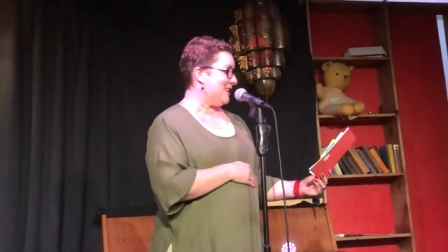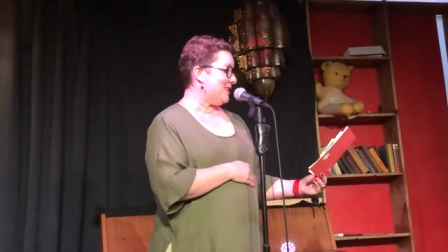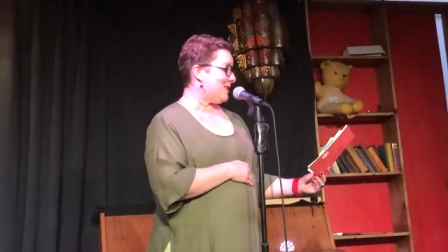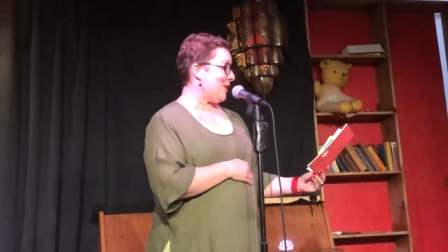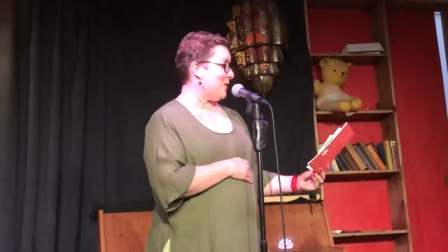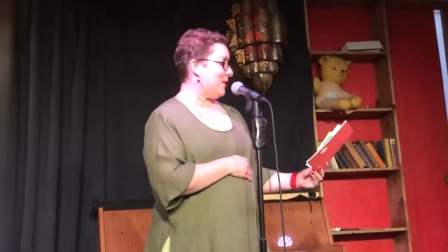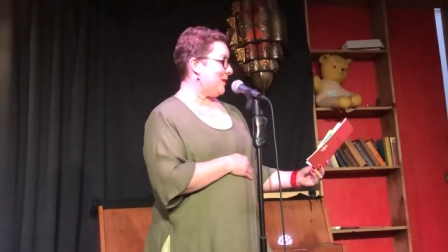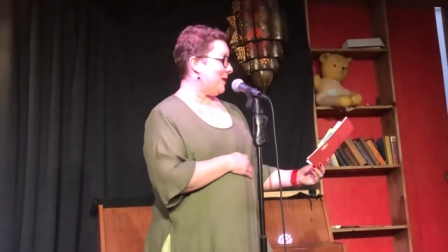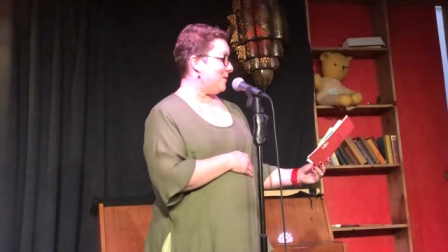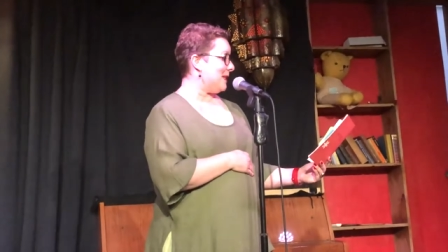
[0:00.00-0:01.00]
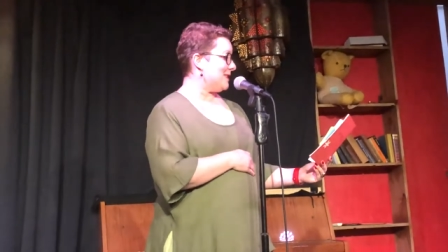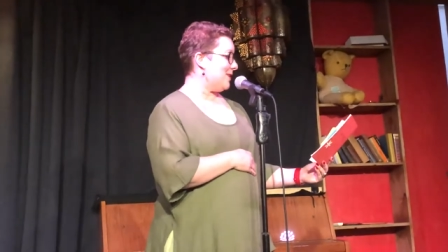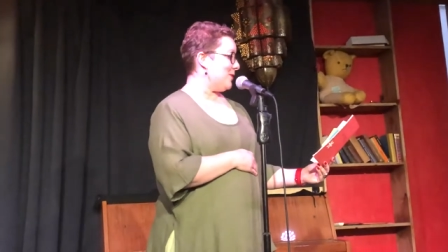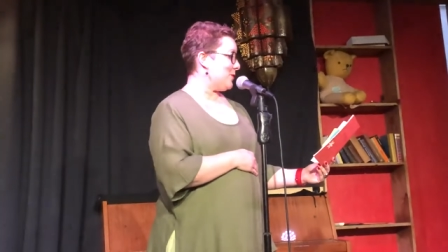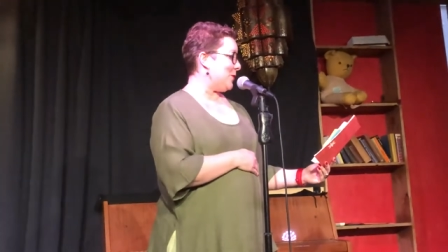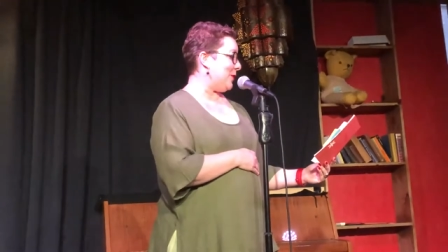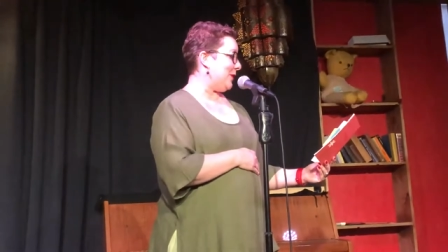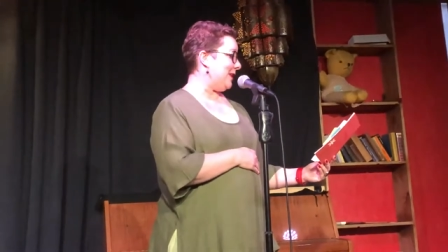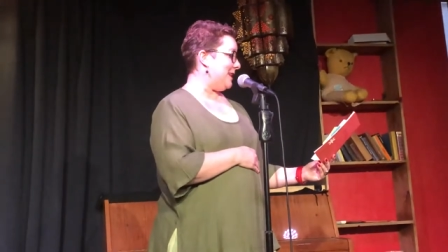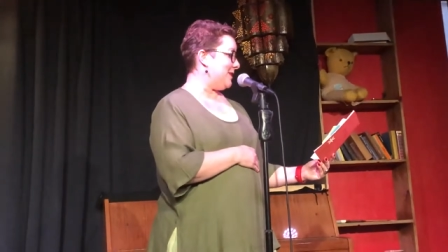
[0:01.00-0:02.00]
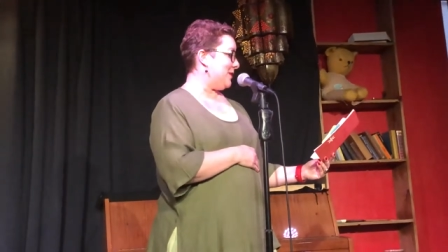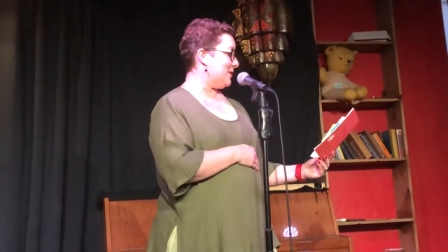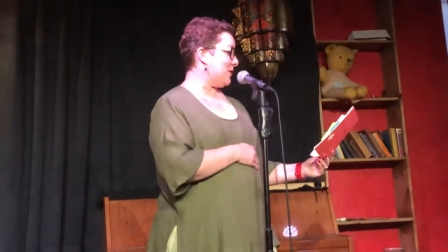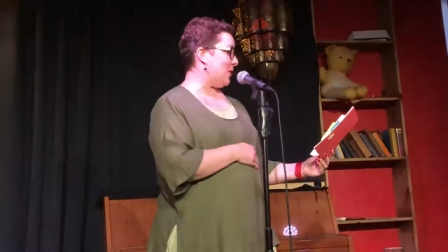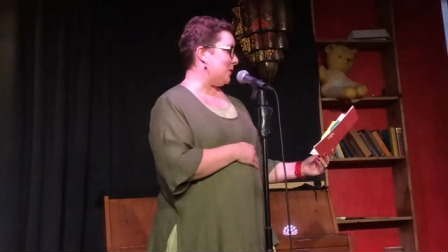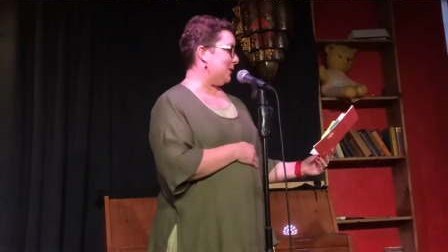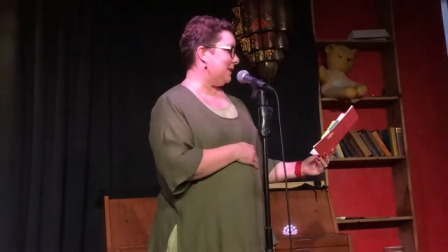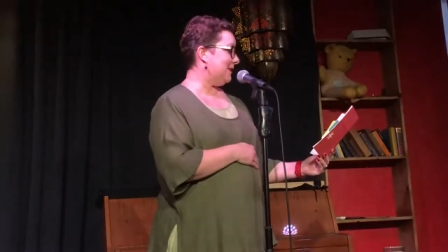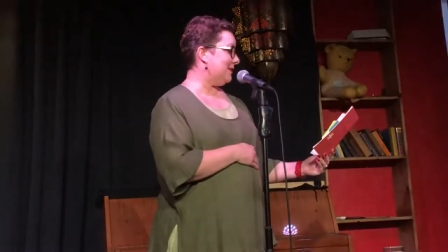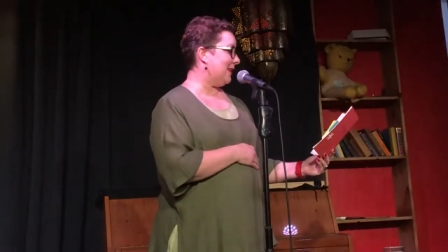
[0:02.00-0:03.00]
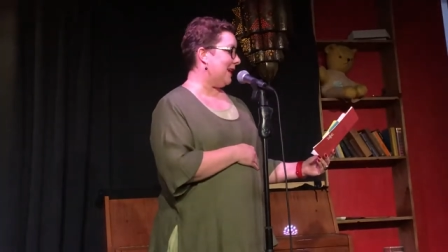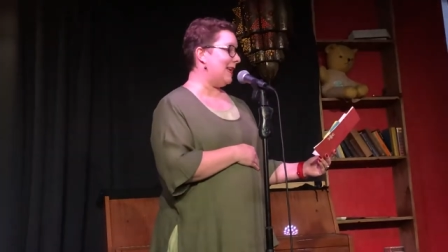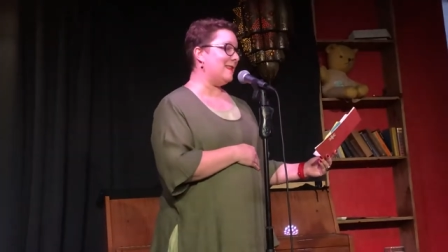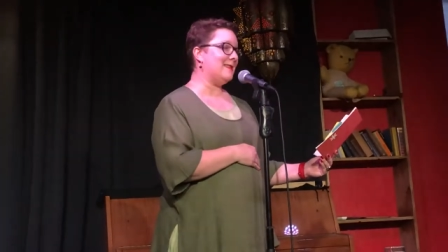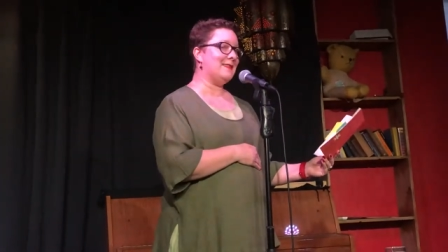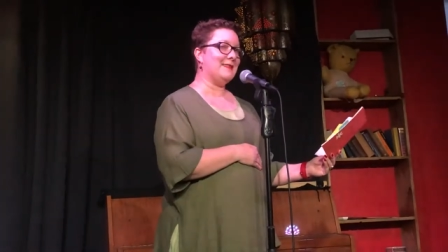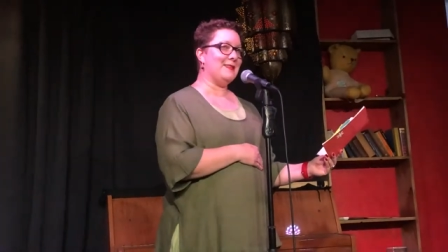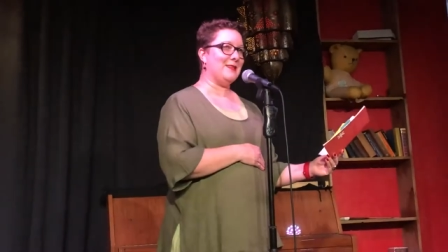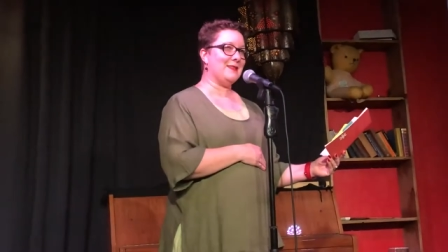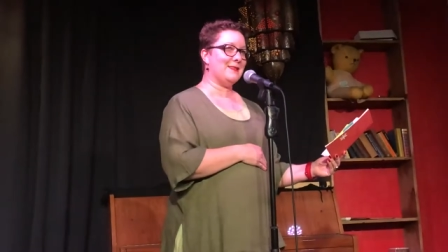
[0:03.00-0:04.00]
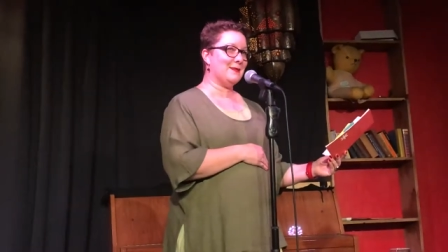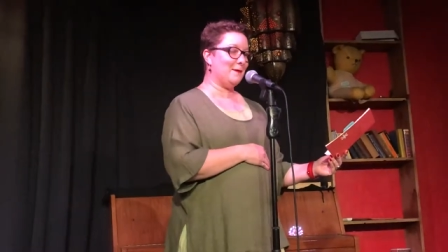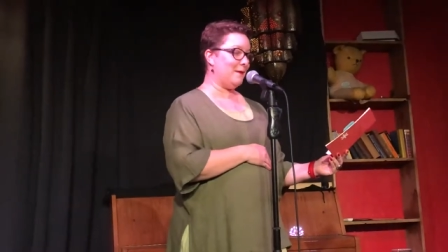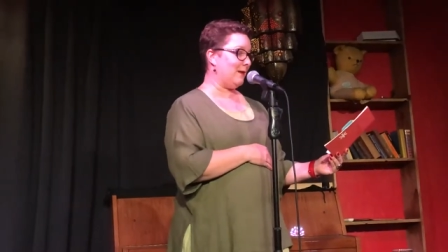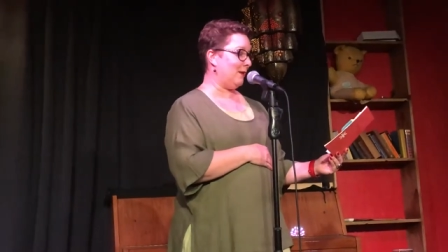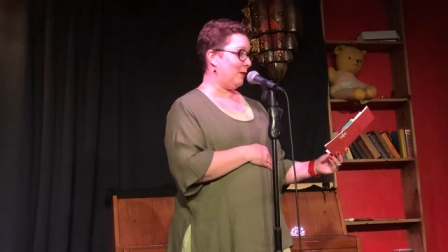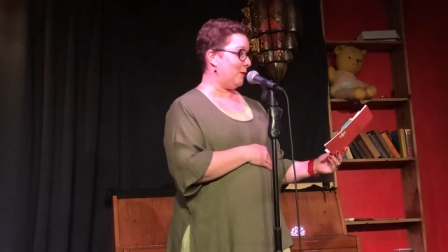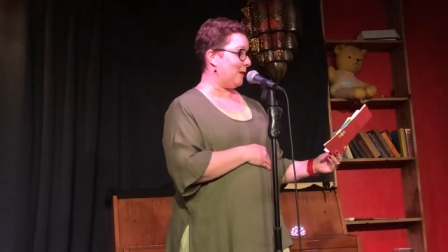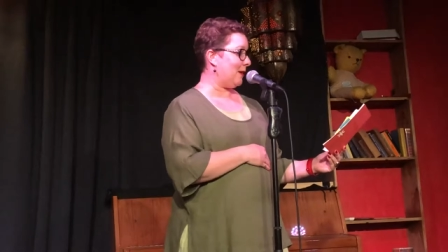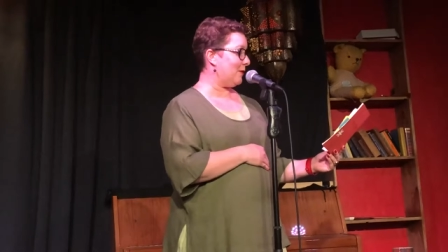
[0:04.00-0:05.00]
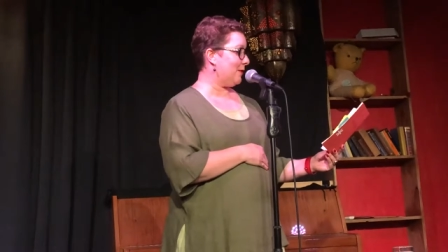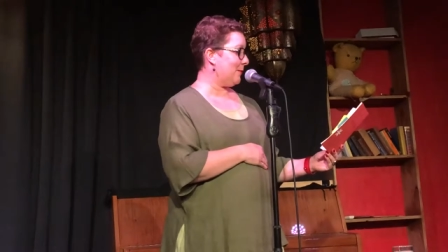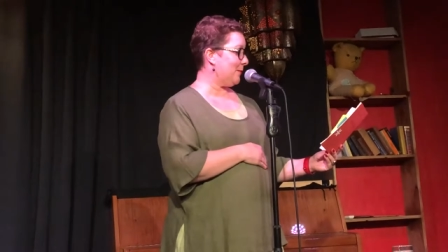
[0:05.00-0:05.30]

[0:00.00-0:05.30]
Soak, then massage oil into the sole. The cleansed digits fill your mouth.